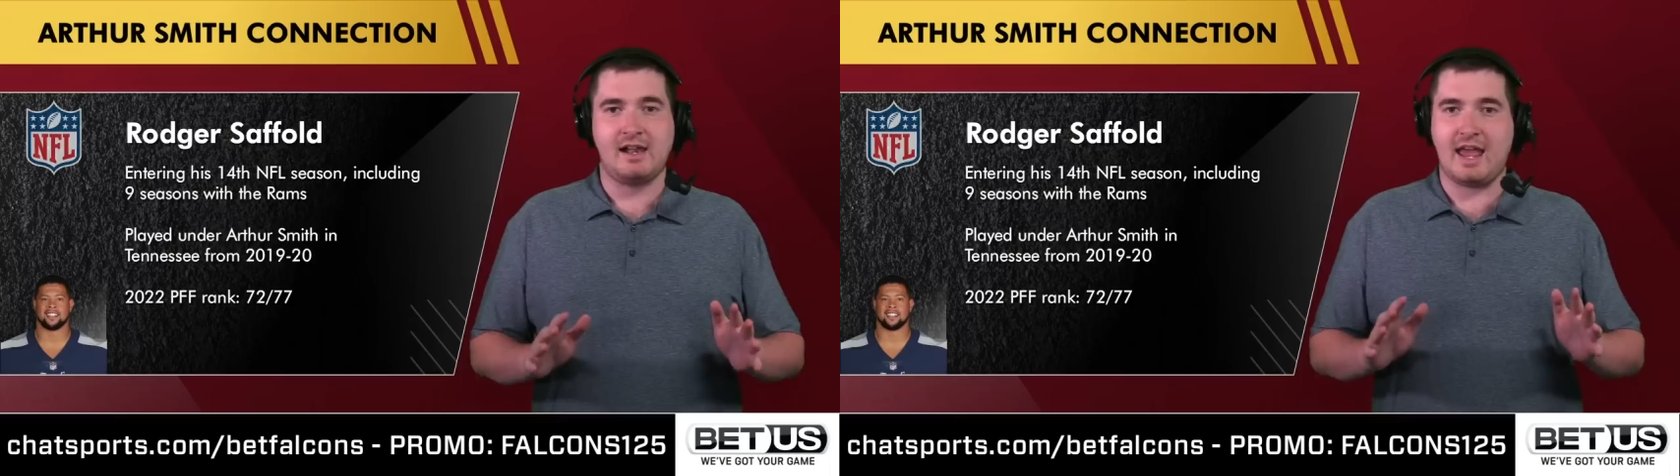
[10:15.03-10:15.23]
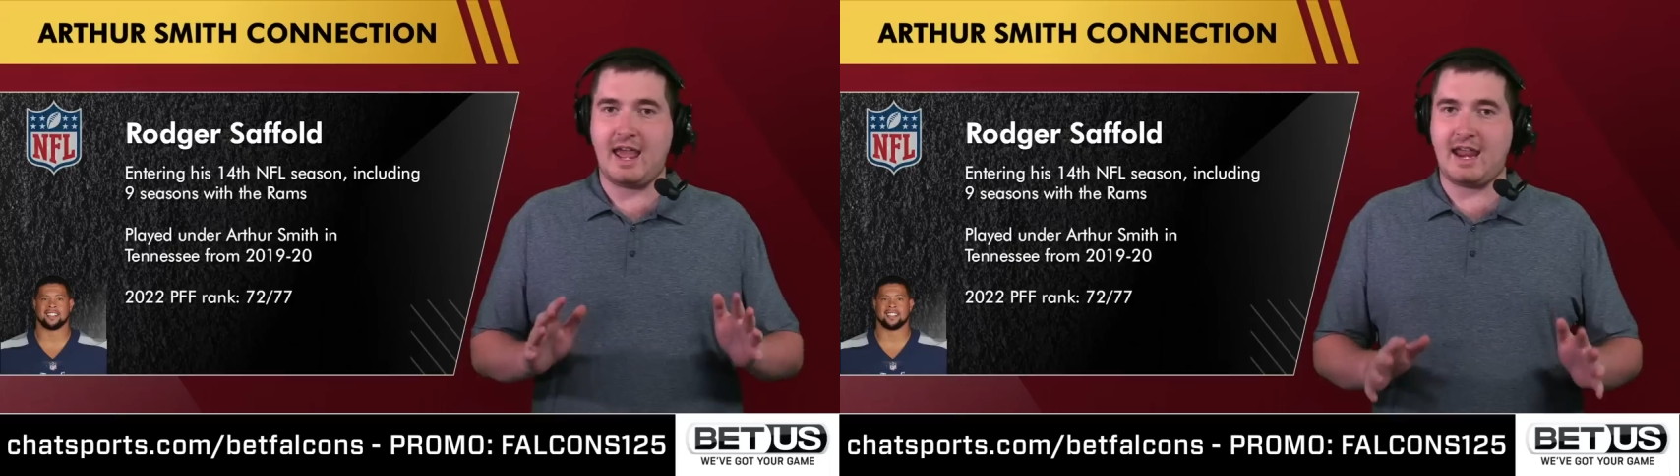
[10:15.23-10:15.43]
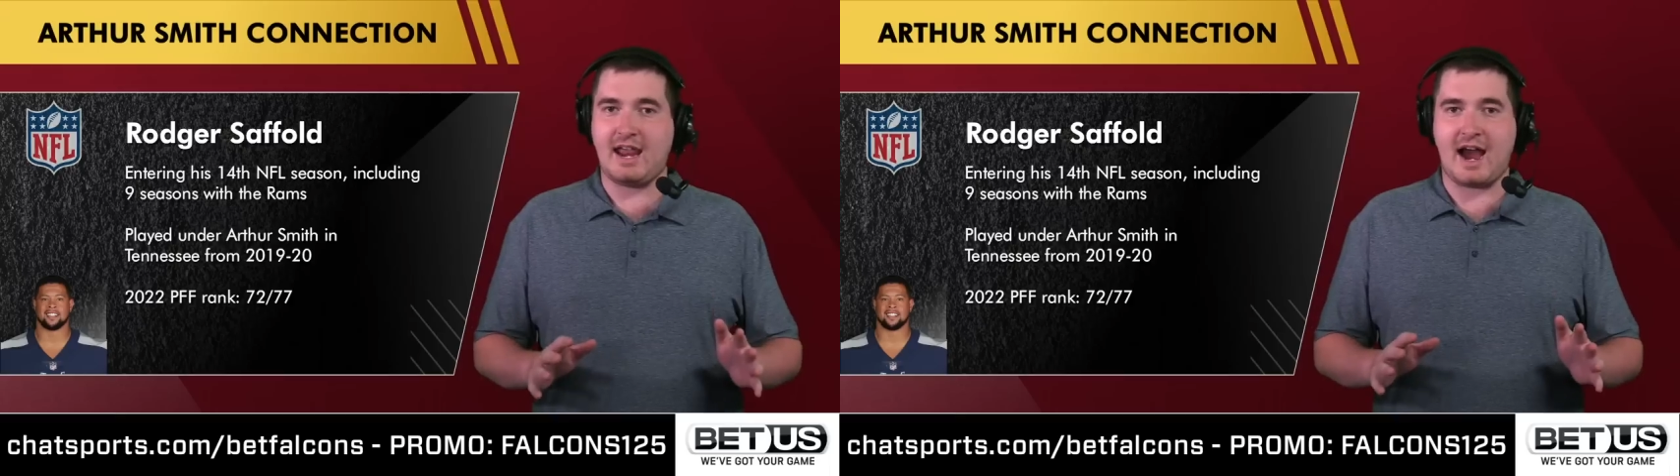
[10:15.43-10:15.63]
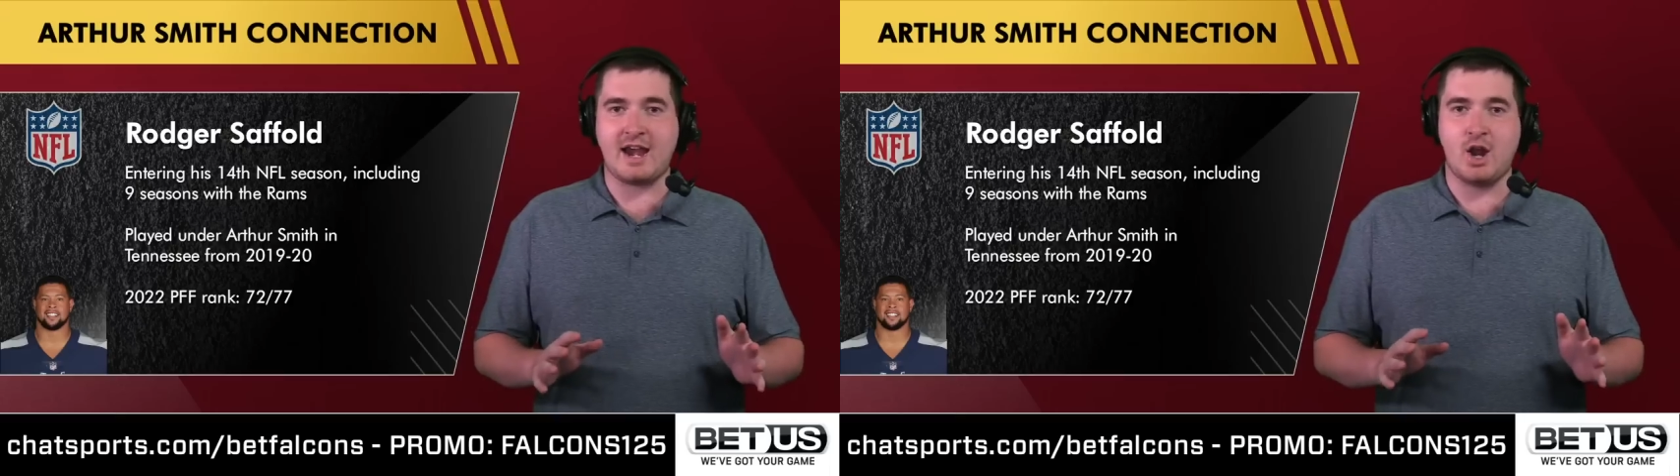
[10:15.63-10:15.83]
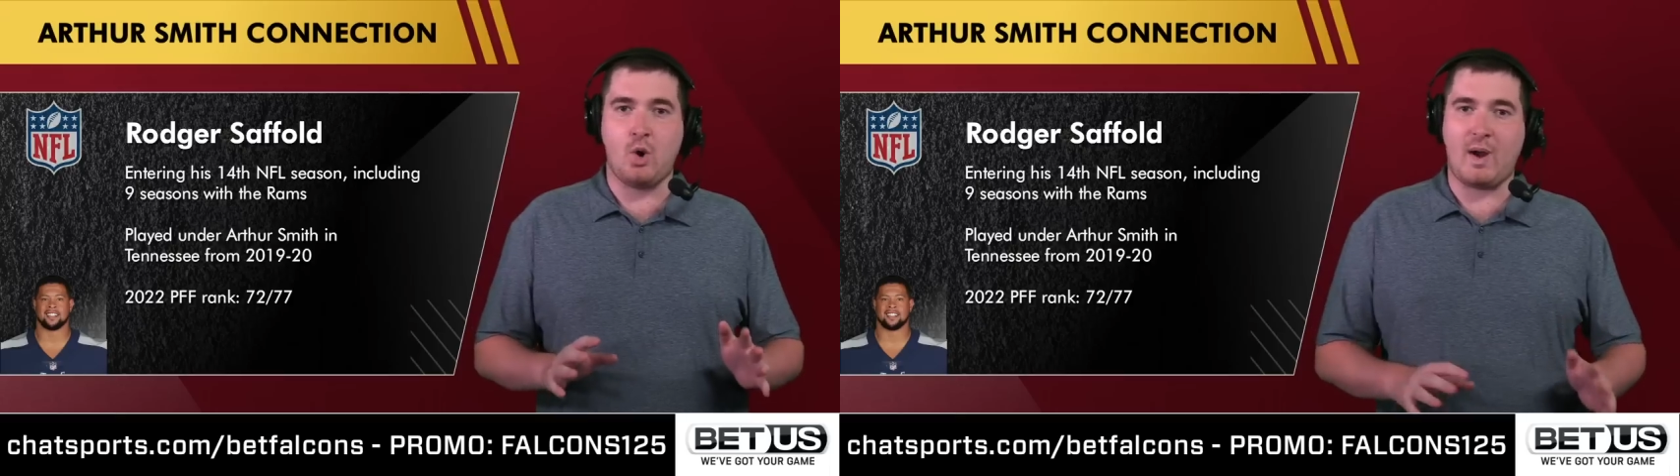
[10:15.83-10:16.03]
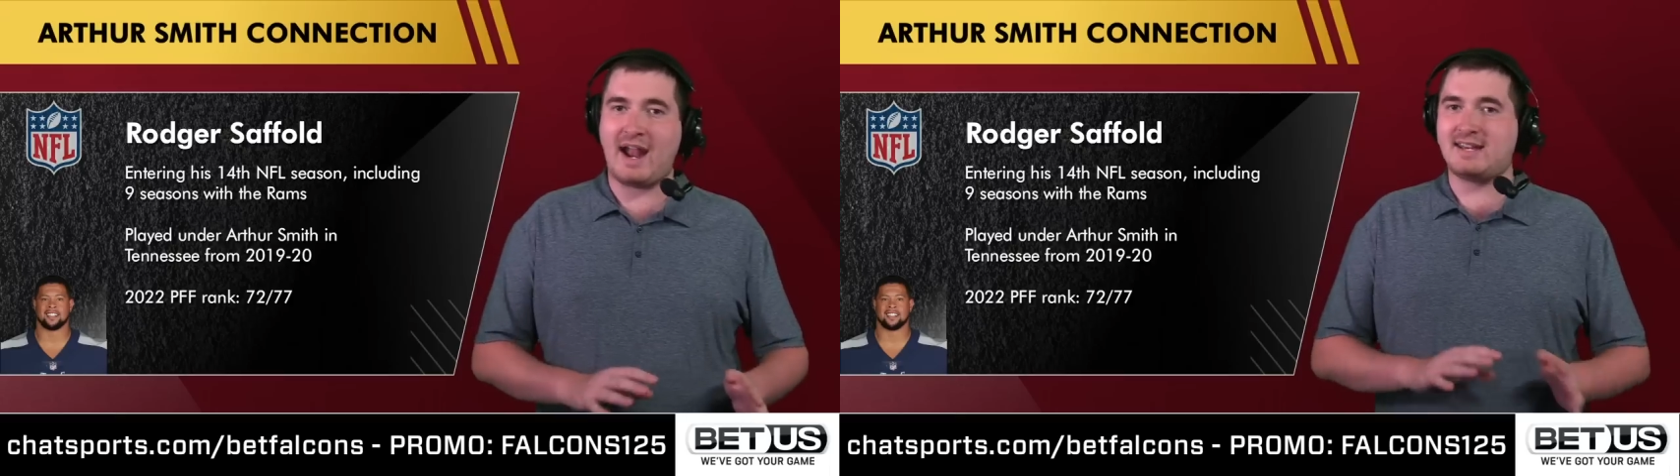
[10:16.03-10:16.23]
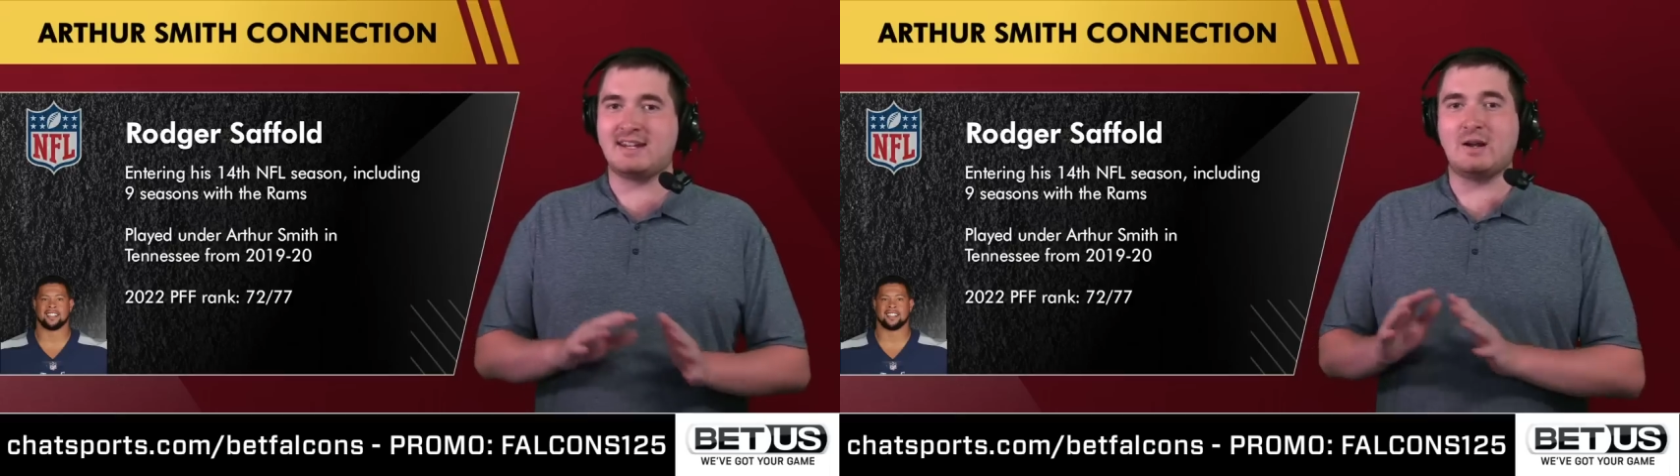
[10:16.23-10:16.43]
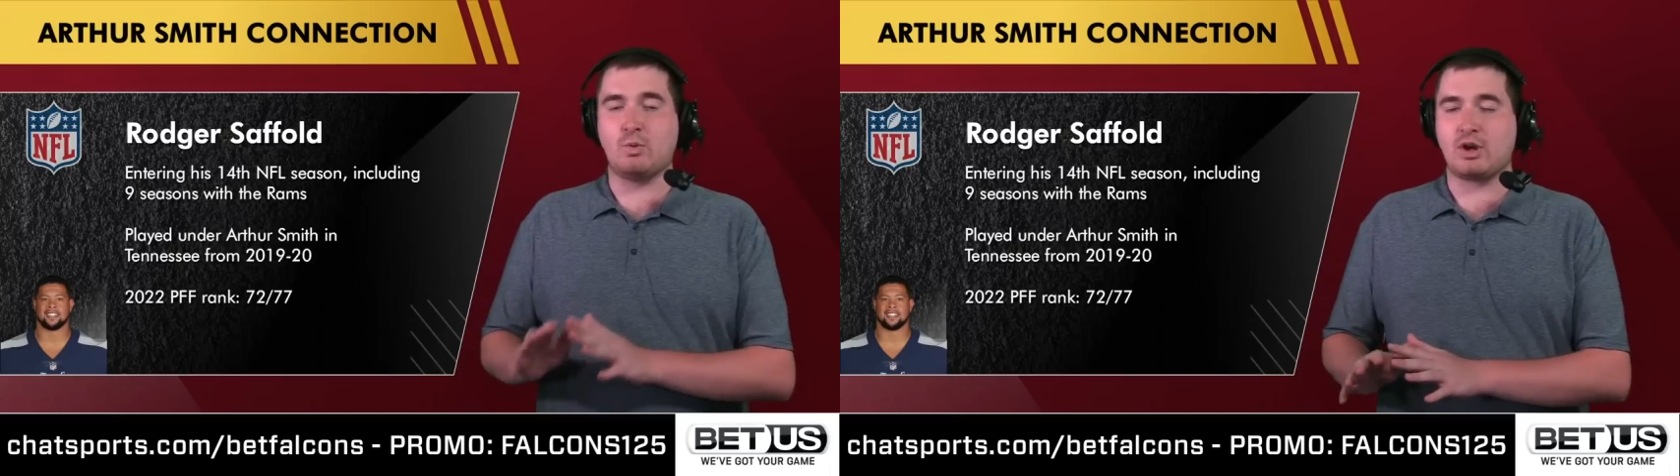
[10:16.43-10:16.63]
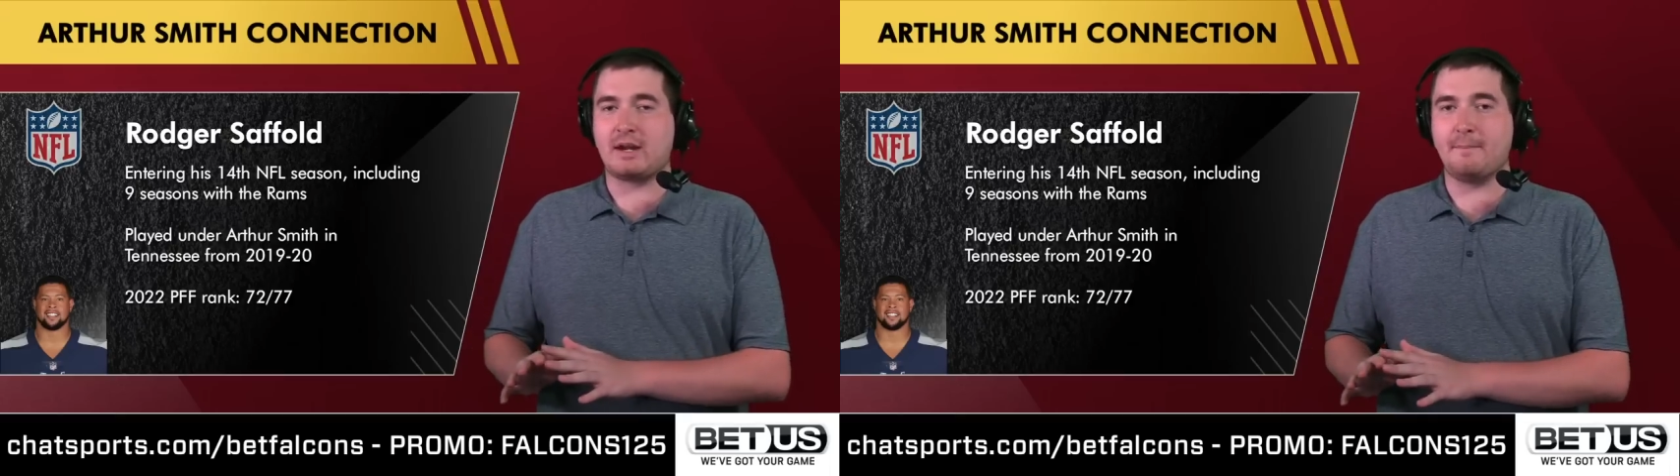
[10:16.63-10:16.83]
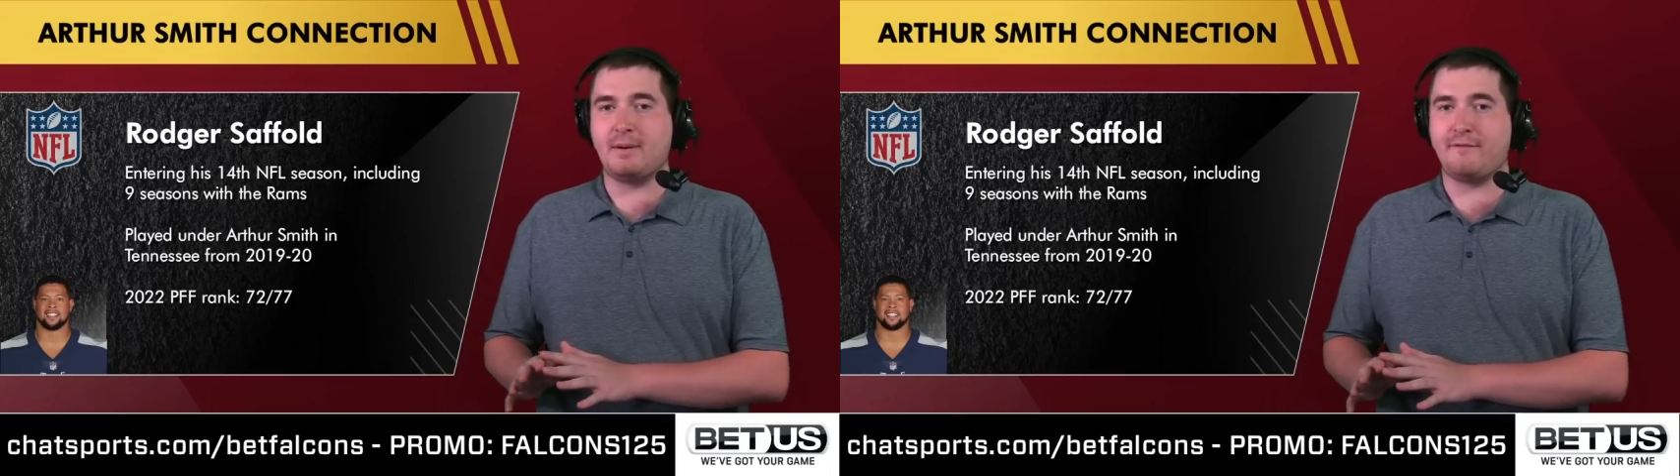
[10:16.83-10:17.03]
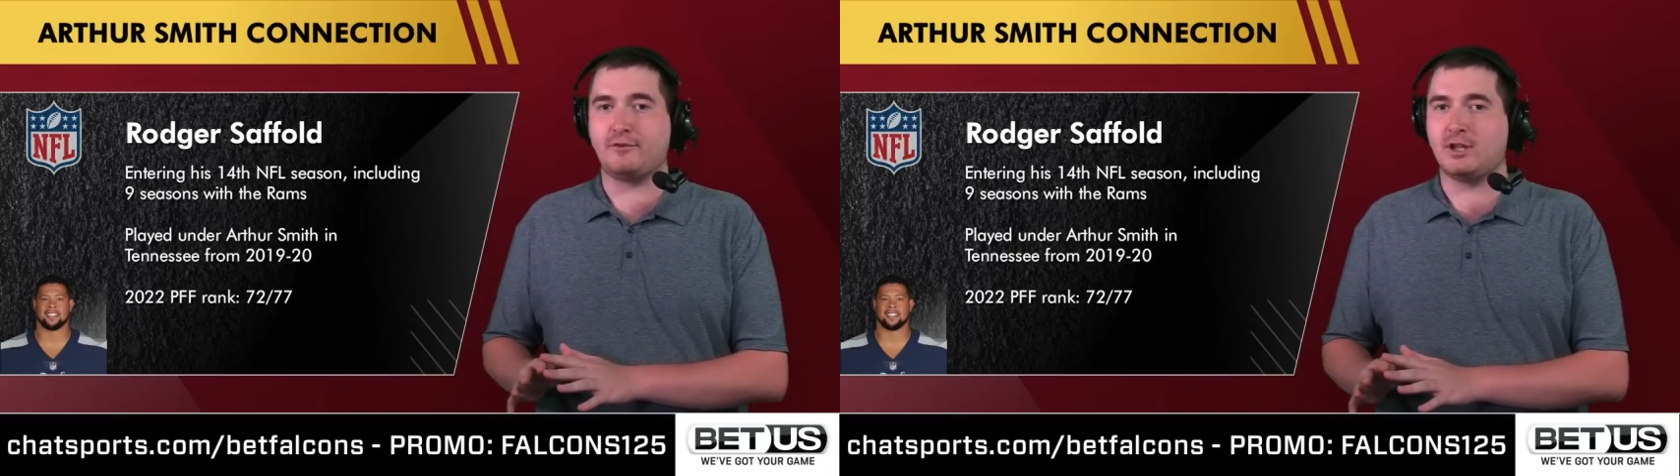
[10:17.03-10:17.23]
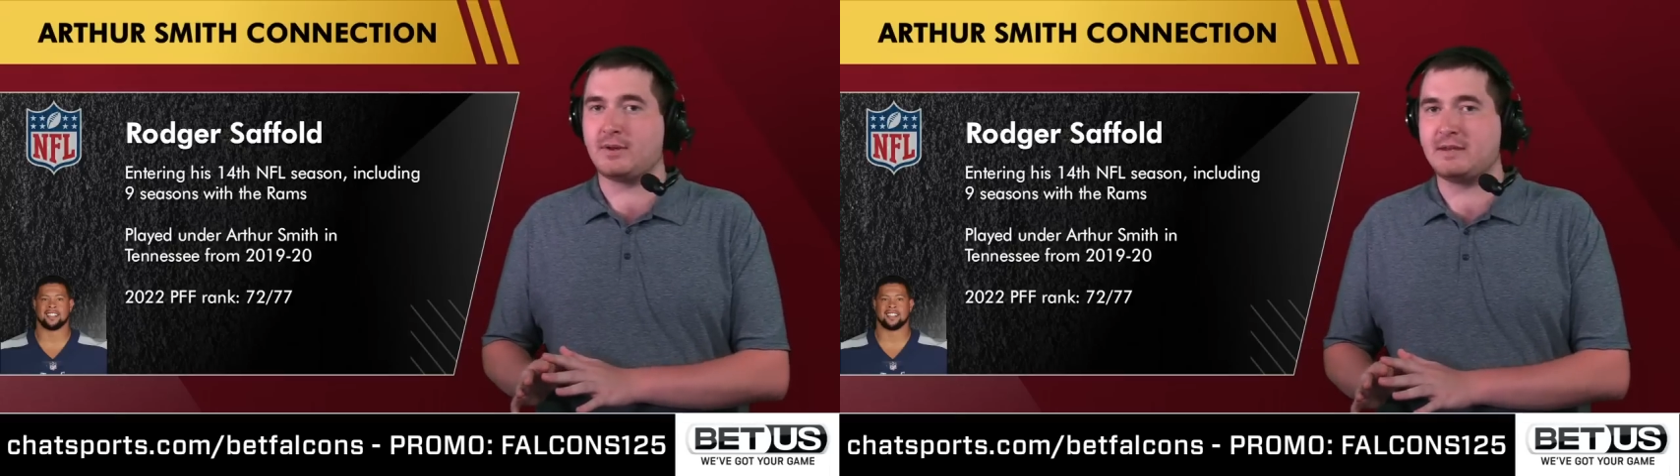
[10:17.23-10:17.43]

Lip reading: hey, I know why it didn't work in Buffalo.